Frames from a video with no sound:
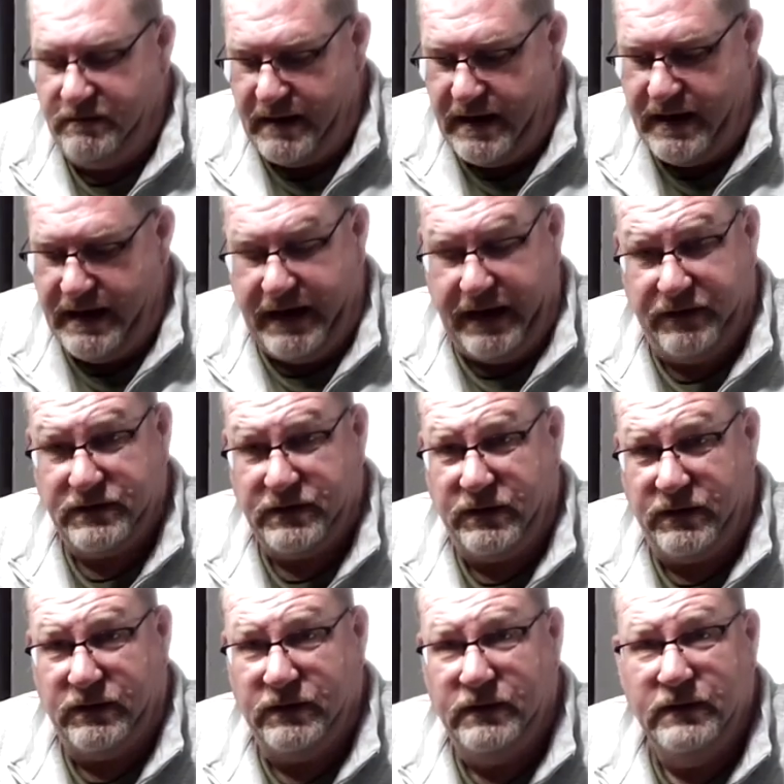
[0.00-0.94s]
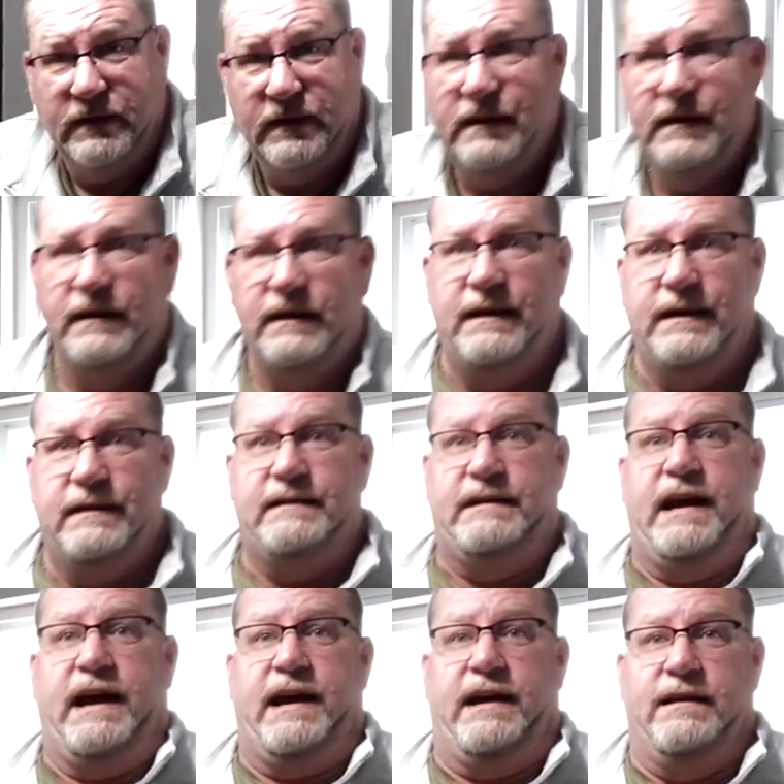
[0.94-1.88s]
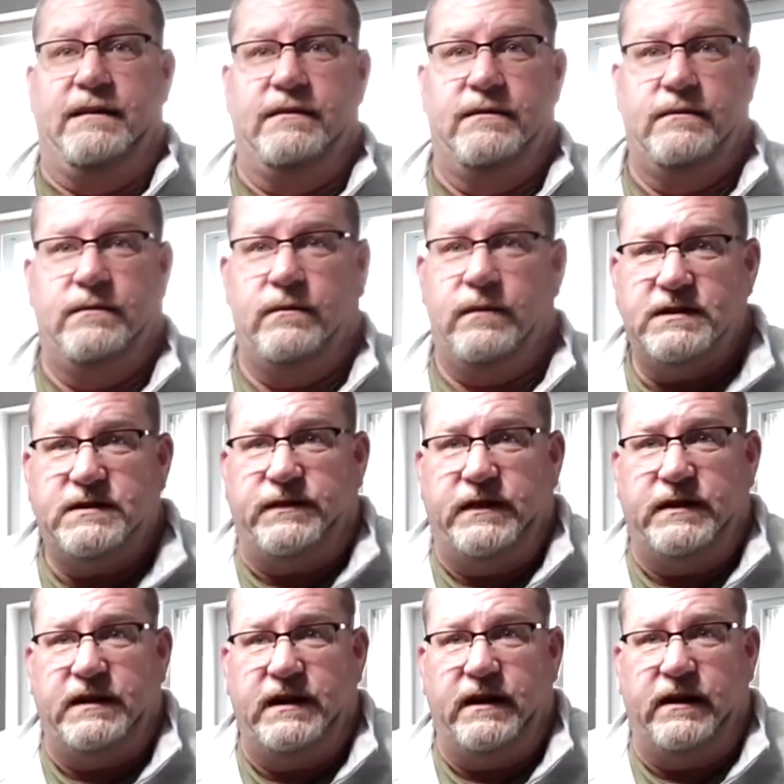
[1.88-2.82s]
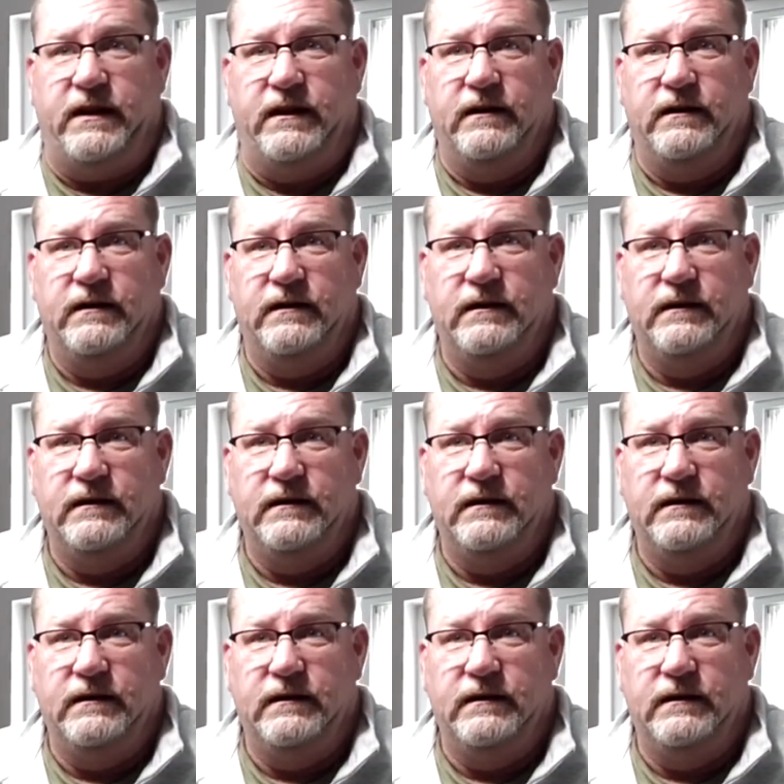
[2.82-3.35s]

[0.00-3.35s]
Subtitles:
in my household: Dad, what's for dinner?